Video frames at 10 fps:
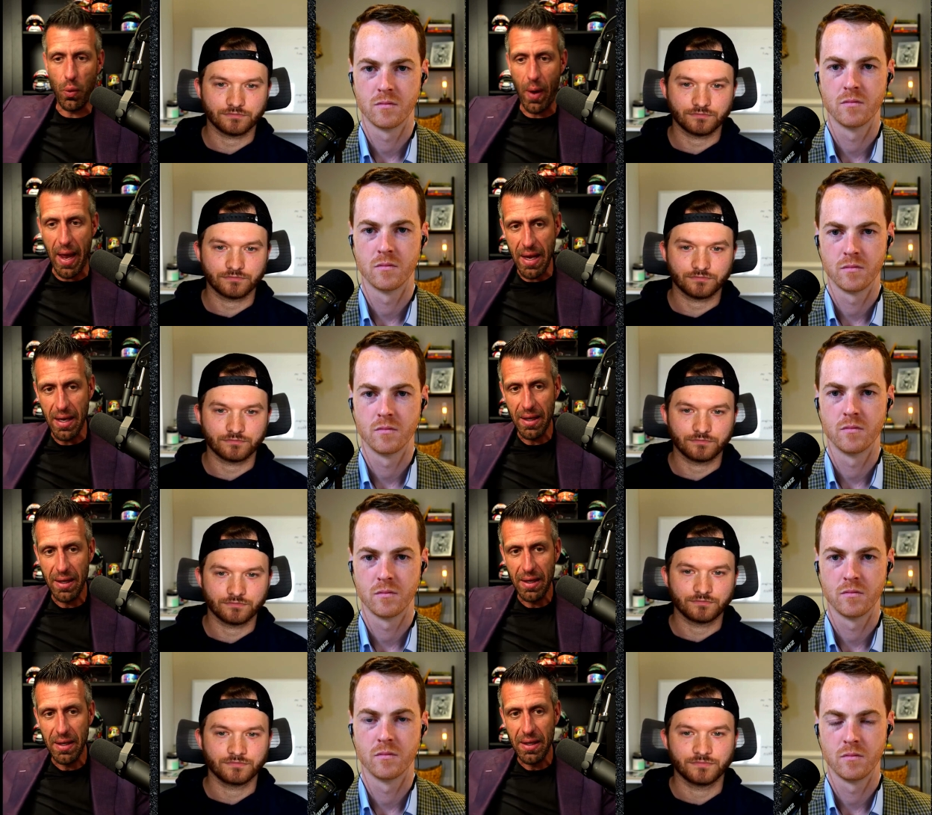Speaker 1: the way?
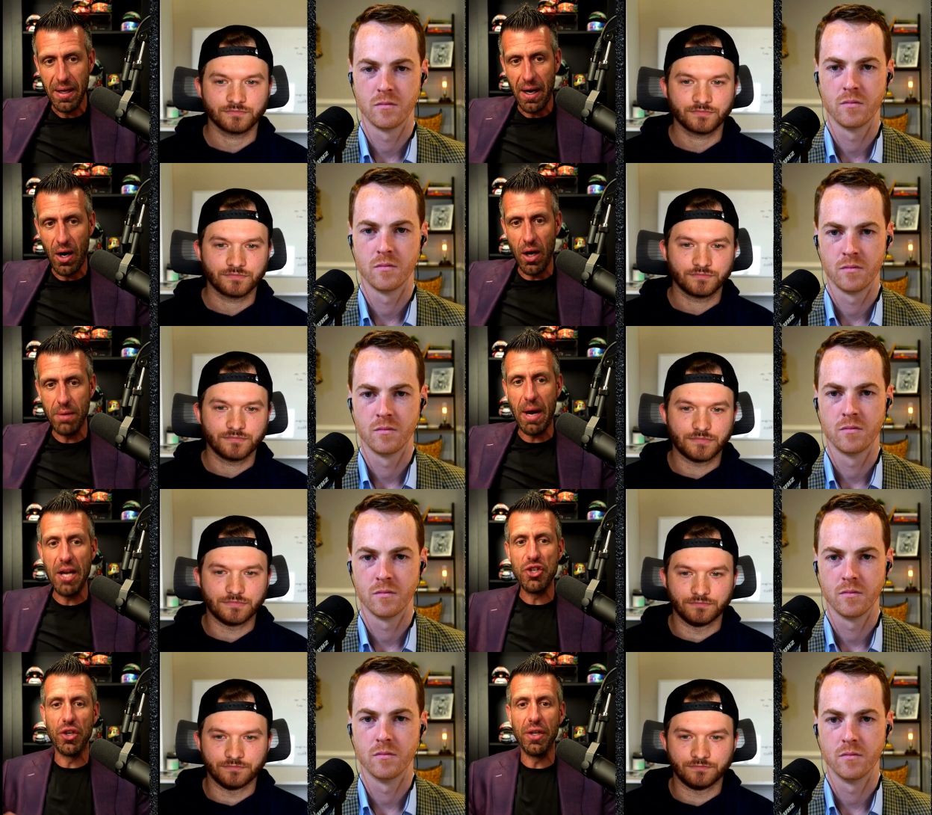on
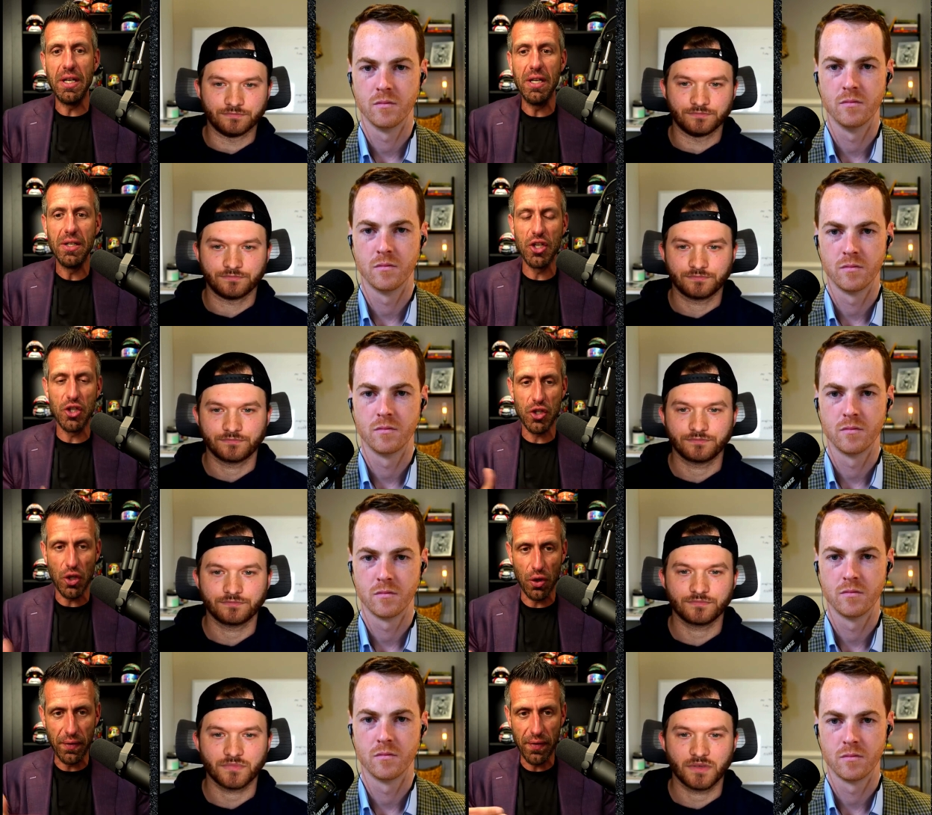my journey to
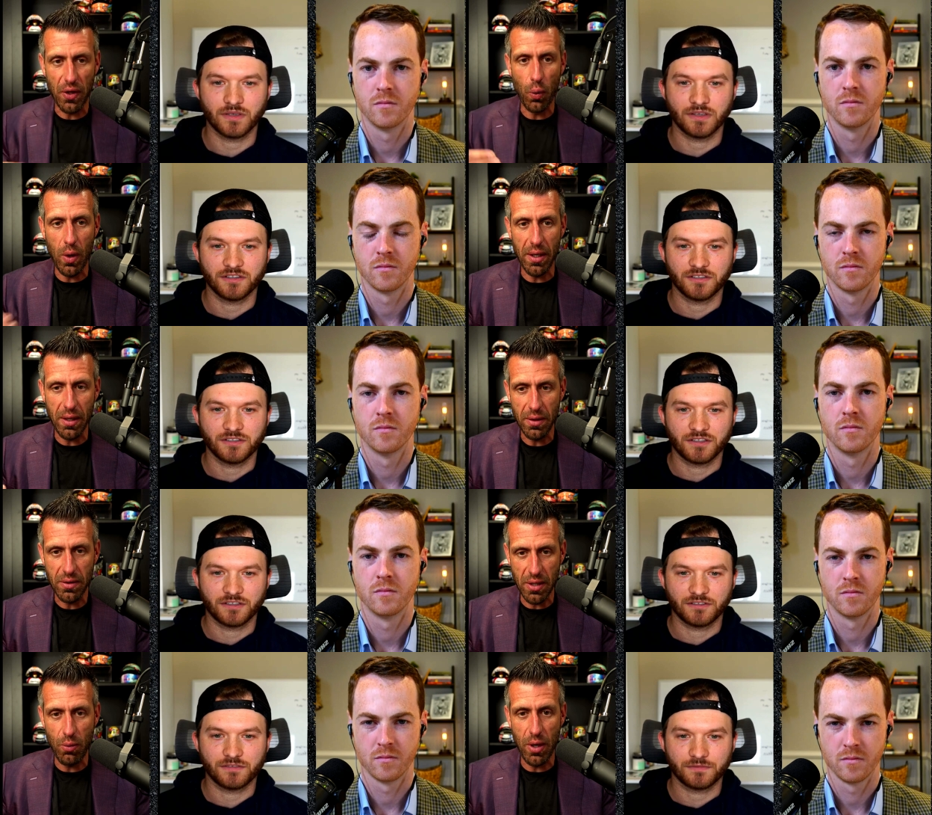serve one
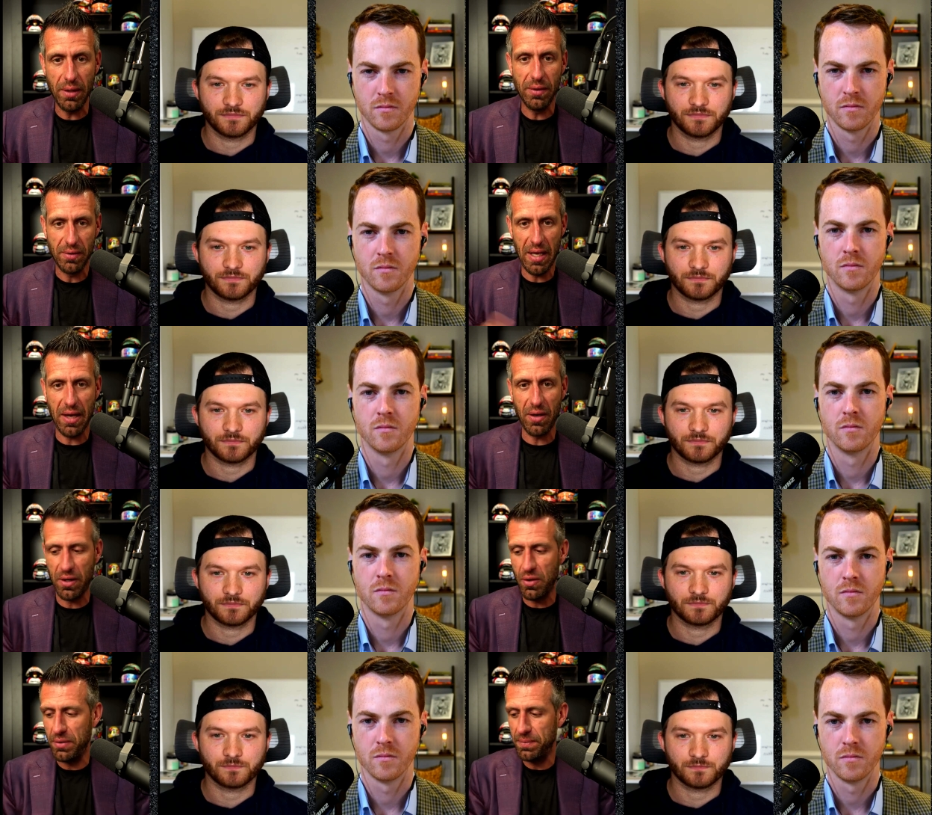someone. Yeah, go
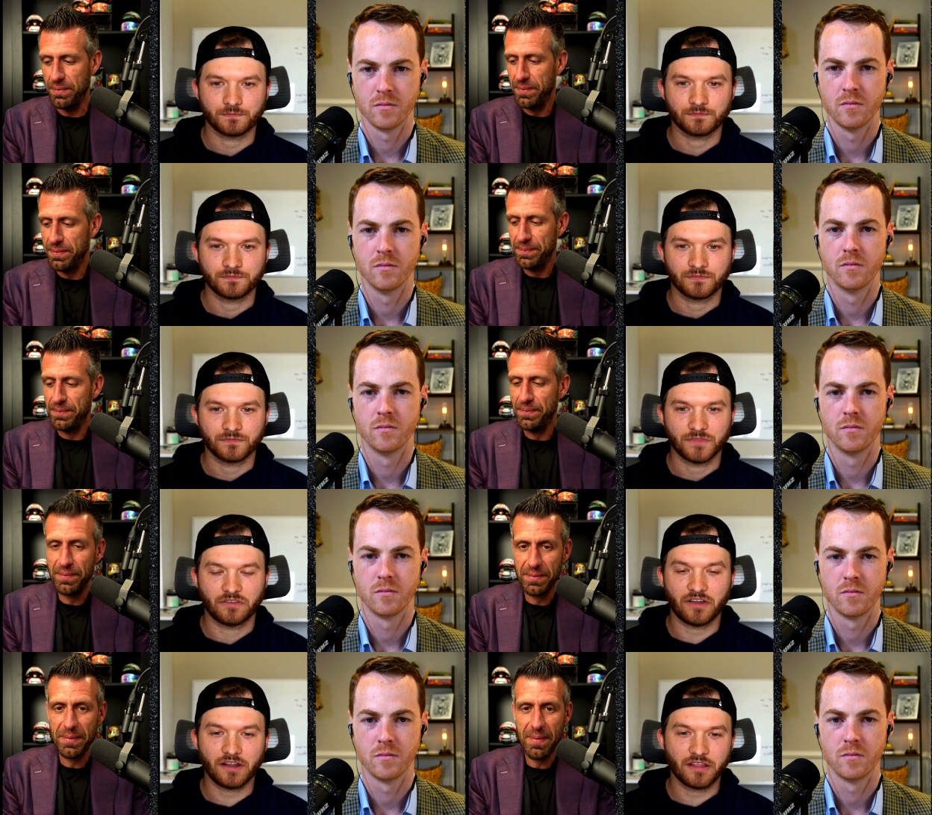ahead, Colton.
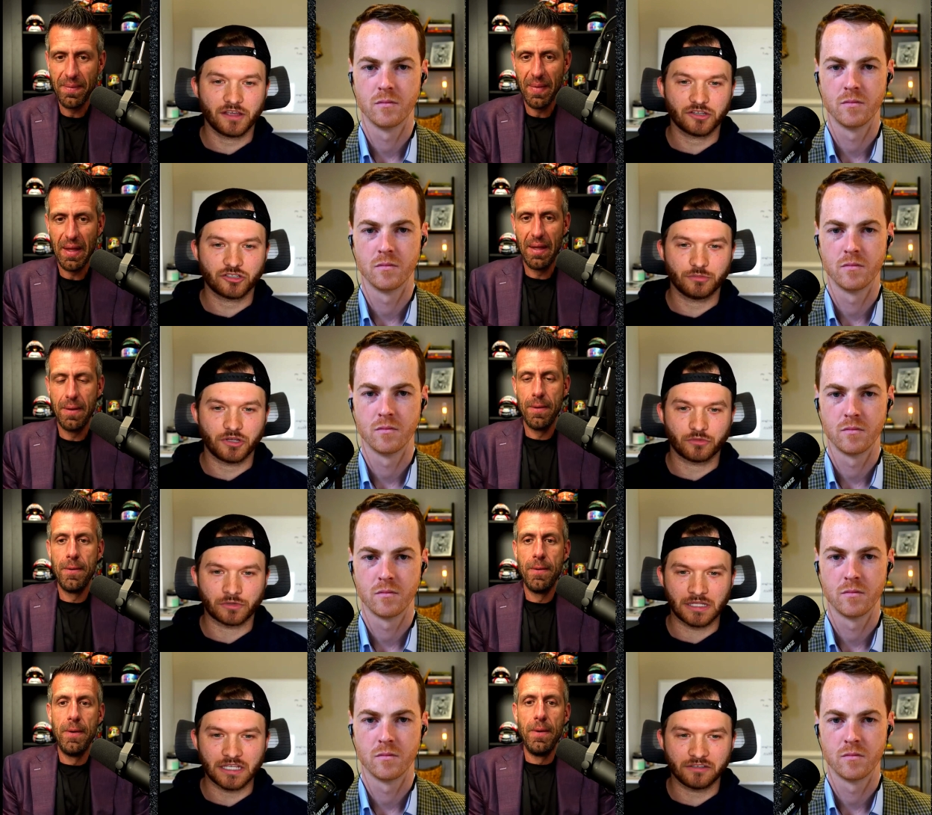If
Speaker 2: anything, it should be a
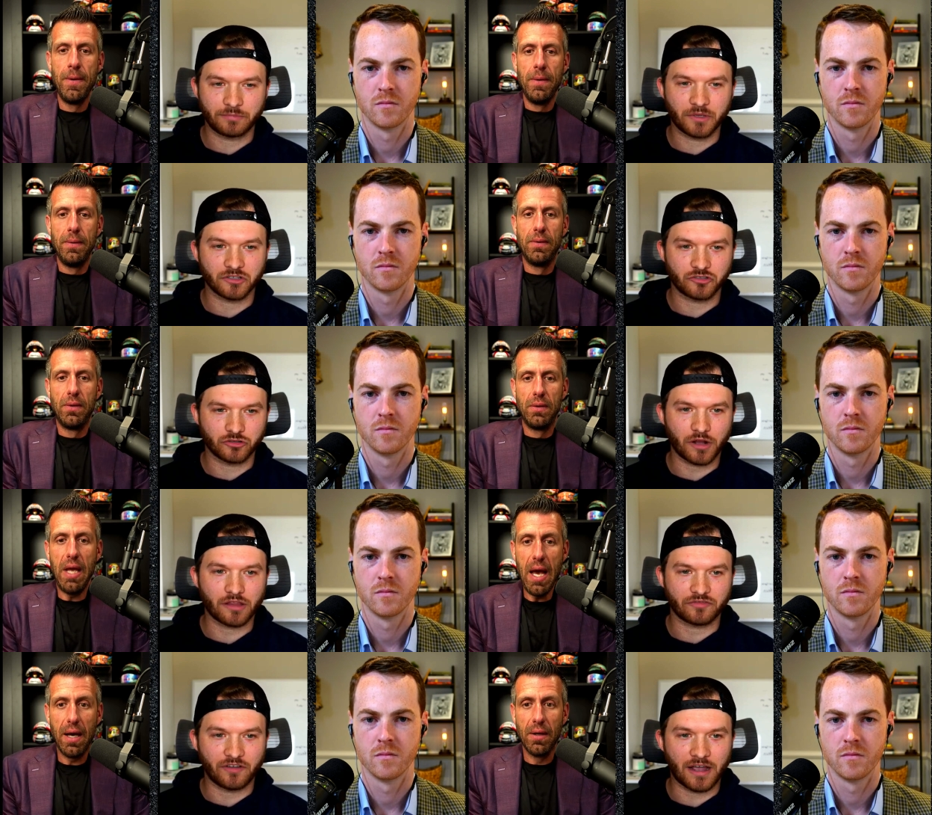relief because you'd
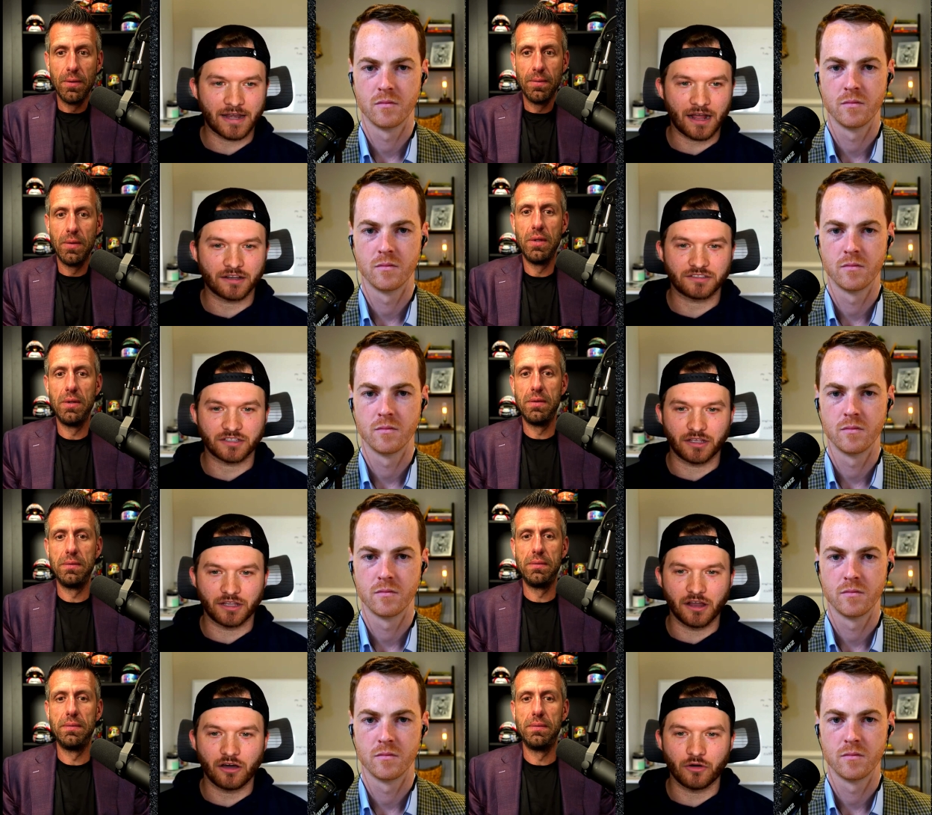rather yeah. find out a uh,
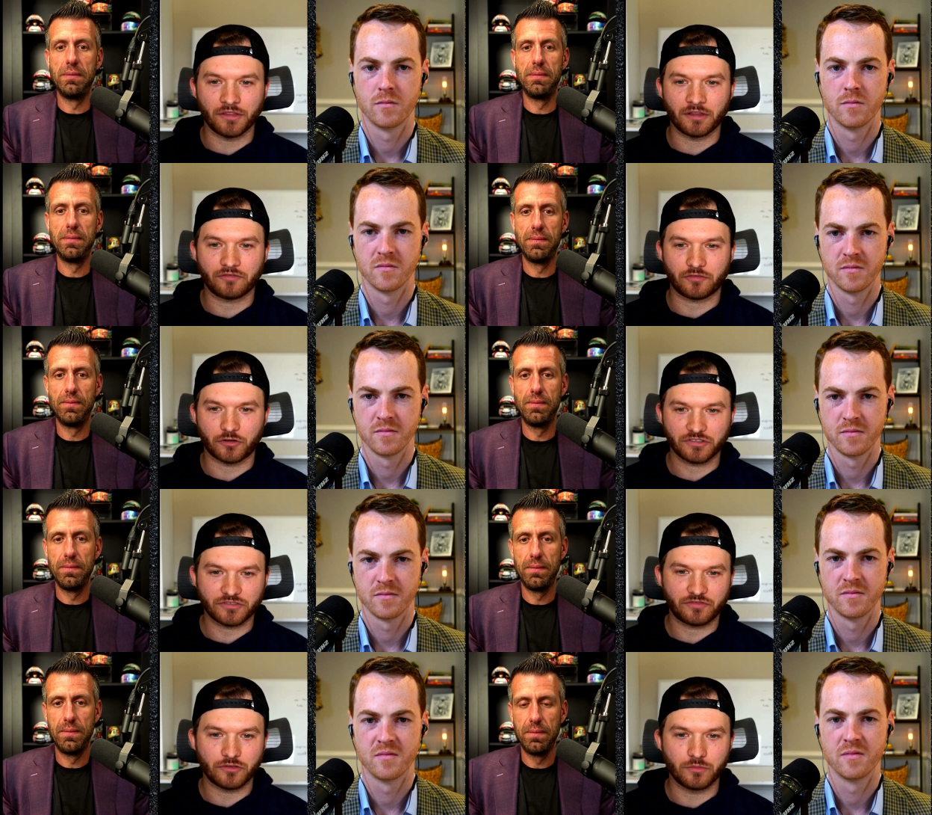no in the
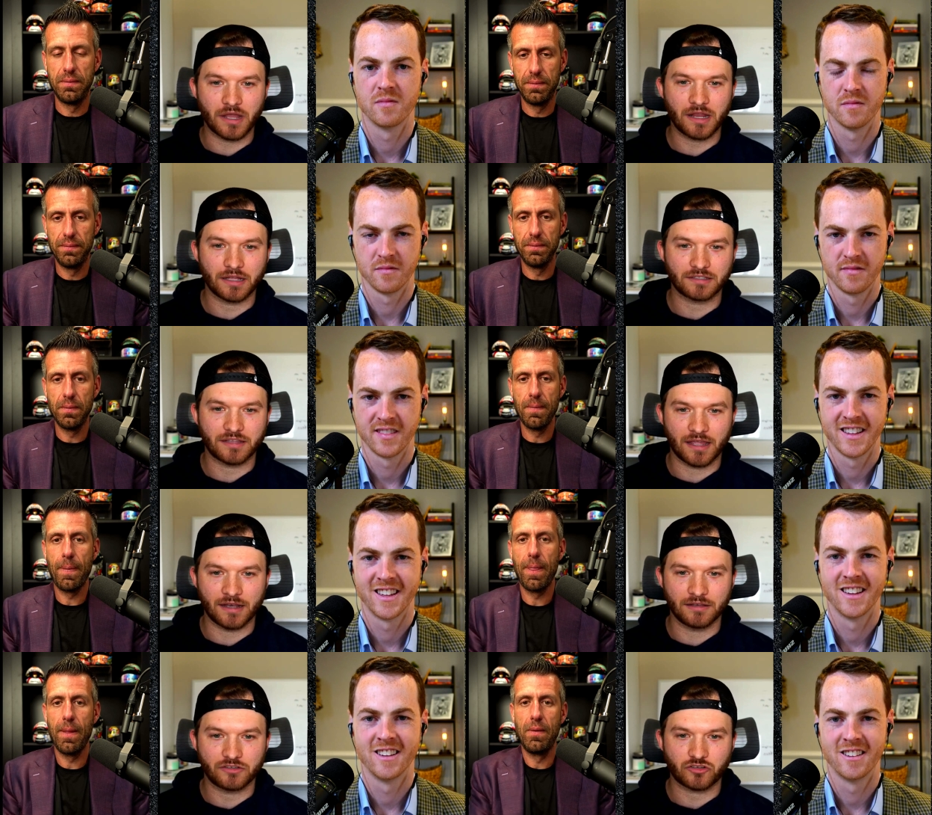first few minutes
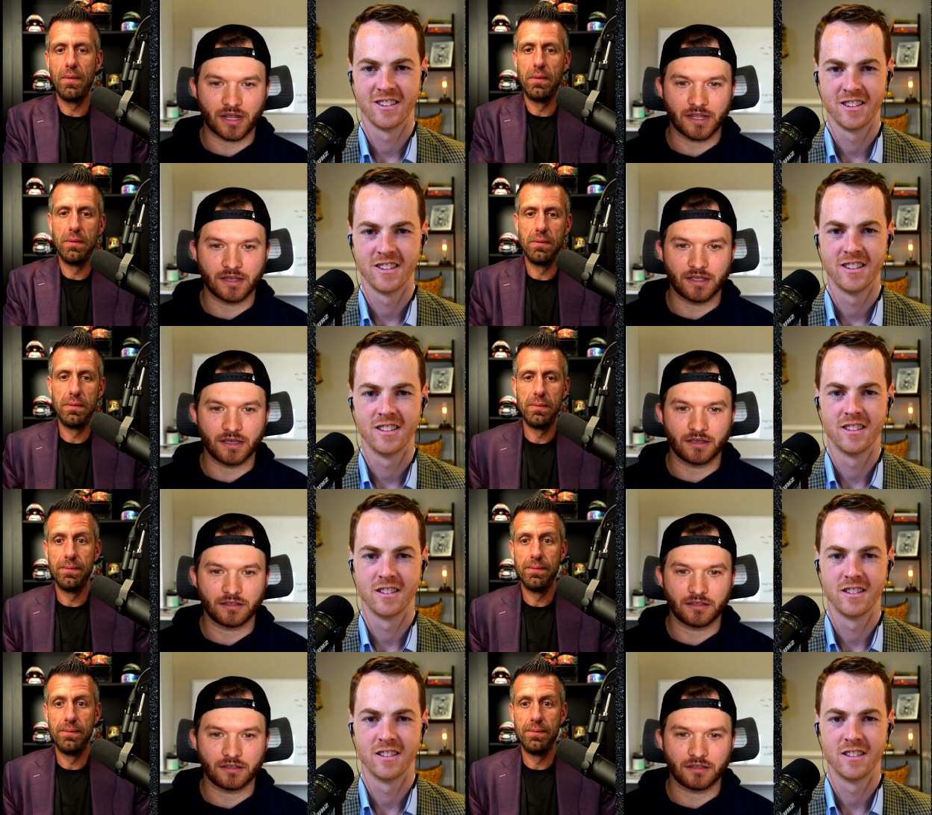than trying to,